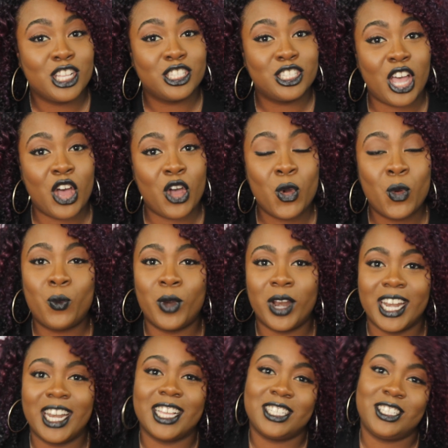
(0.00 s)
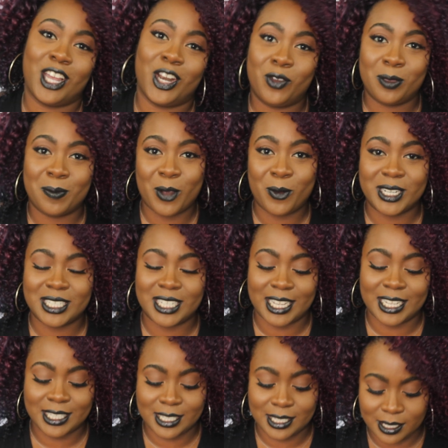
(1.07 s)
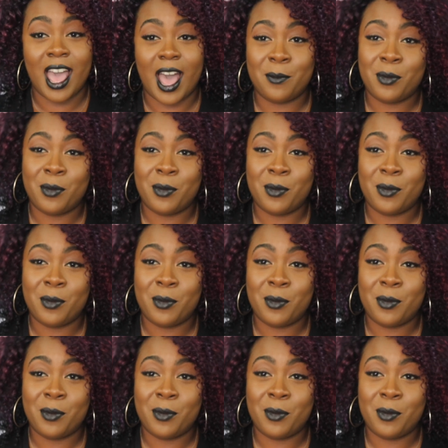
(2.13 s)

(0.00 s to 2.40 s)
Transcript: So we're going to get started with my wish list.